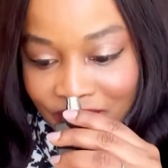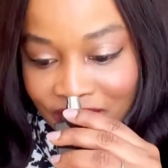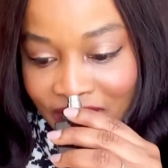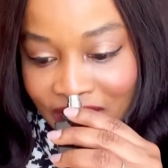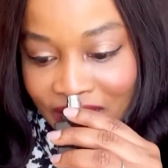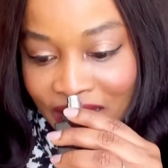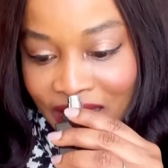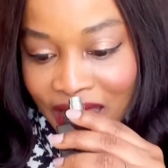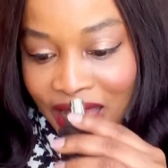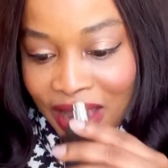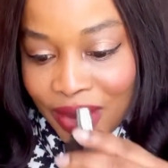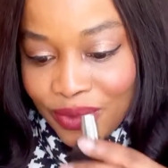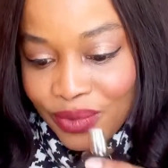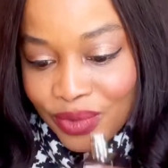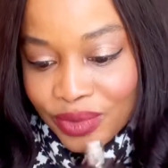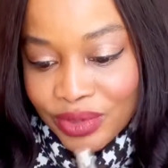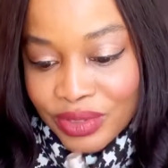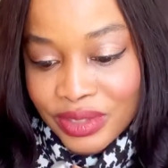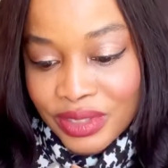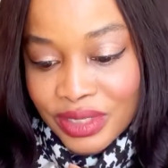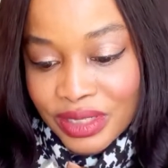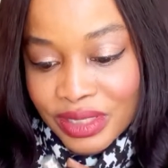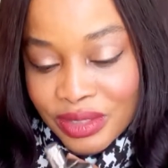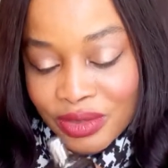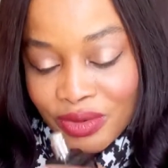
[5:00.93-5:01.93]
I would
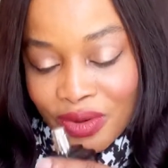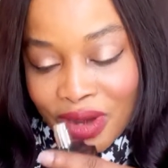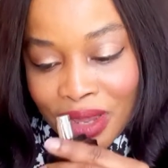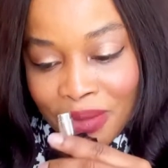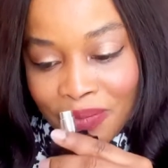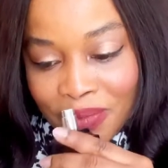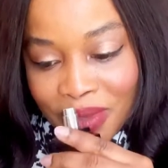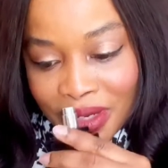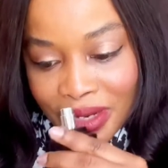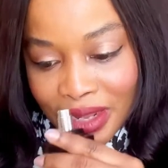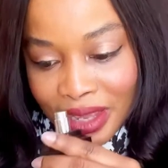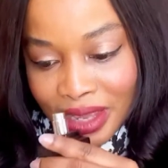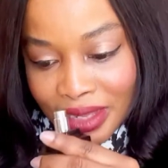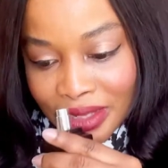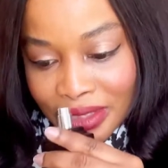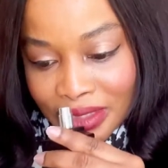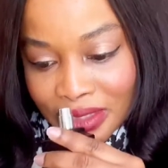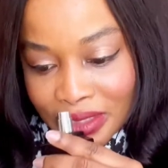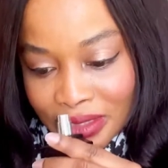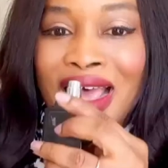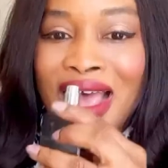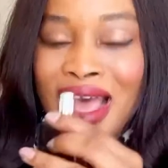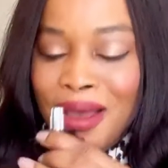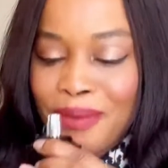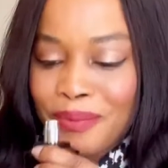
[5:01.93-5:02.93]
describe it as
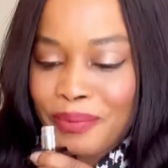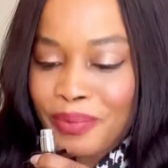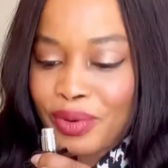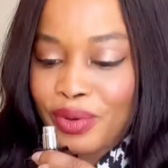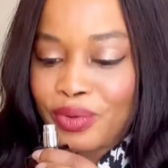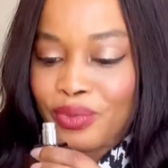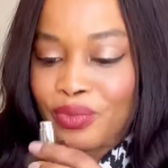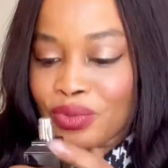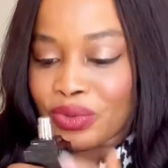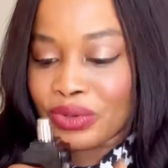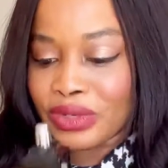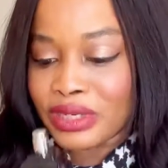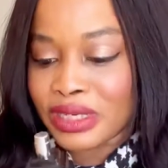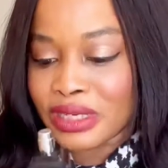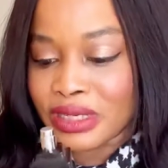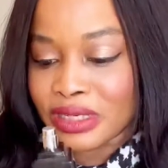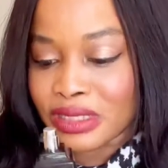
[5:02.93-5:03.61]
amber woody